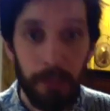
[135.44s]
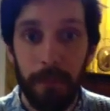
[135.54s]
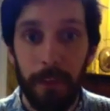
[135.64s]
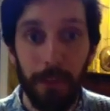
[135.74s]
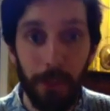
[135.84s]

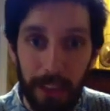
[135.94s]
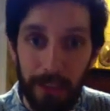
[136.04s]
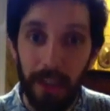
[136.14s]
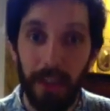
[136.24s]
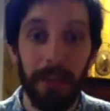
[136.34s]
So it
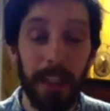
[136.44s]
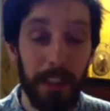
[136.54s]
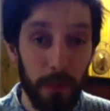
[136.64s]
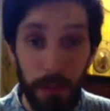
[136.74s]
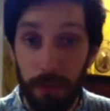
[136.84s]
gives it a really
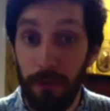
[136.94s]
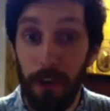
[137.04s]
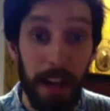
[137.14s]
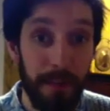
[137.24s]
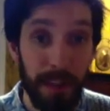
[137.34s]
sort of
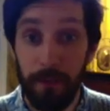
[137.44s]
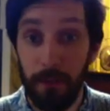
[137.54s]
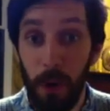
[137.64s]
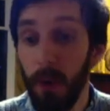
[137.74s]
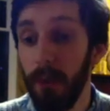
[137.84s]
driving
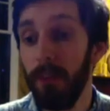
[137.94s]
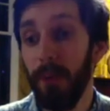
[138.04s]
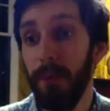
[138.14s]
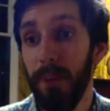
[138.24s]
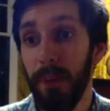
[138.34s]
rock
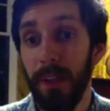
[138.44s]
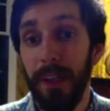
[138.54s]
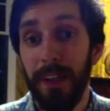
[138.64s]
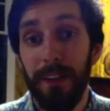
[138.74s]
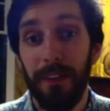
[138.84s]
sort of feel.
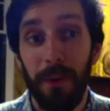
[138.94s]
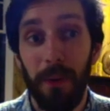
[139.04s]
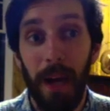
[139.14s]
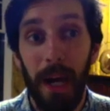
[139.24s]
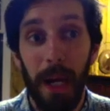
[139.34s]

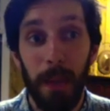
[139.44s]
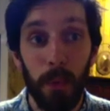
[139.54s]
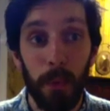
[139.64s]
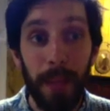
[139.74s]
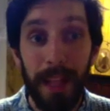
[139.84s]
So I
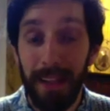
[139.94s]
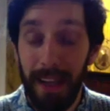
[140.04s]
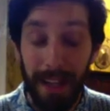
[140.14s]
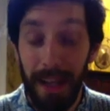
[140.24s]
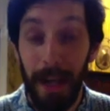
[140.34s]
will
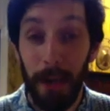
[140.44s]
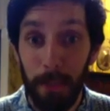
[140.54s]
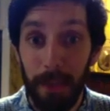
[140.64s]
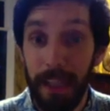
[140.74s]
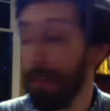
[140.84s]

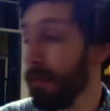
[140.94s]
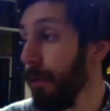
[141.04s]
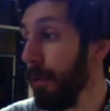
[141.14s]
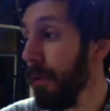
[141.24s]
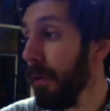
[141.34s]
play
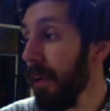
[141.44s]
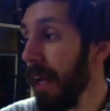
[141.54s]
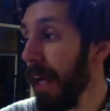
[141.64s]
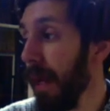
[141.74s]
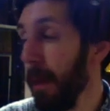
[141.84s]
through
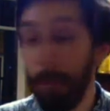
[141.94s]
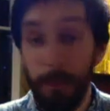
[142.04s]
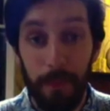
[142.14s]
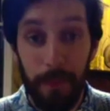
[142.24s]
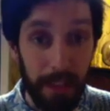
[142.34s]

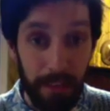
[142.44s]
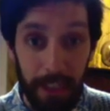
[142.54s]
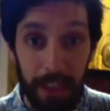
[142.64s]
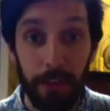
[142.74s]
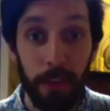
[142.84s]
that
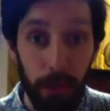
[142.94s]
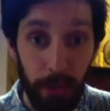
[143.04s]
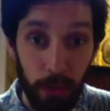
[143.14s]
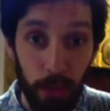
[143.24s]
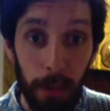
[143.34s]
section.
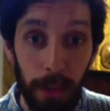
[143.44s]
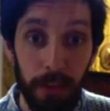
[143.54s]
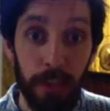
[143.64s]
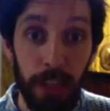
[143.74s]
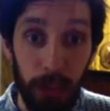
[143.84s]
2
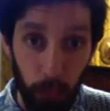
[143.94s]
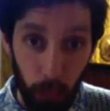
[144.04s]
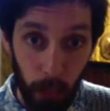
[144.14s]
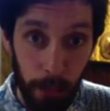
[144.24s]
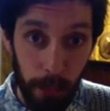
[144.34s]
bars of G,
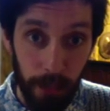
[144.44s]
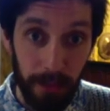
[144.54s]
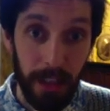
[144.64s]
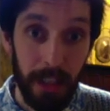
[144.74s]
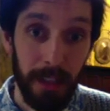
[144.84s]
1 bar of
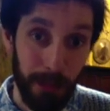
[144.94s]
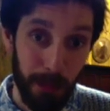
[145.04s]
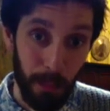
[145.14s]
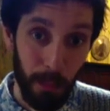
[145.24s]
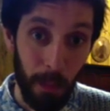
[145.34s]
C,
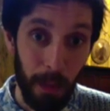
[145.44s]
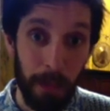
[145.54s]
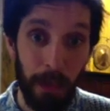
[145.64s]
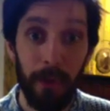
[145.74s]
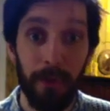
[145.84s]
1
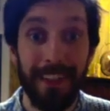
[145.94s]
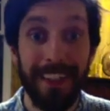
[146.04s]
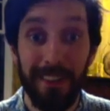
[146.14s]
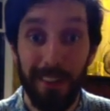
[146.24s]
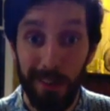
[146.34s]
bar of
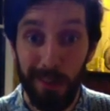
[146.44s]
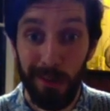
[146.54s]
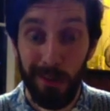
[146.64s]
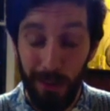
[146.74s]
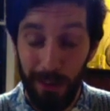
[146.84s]
D
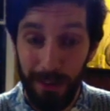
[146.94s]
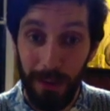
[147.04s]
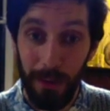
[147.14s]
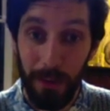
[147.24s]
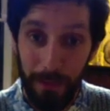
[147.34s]

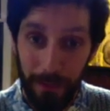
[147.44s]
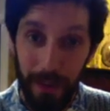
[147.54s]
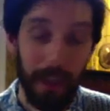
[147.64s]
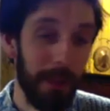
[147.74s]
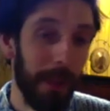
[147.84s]
sus2.
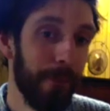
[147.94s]
Here we go.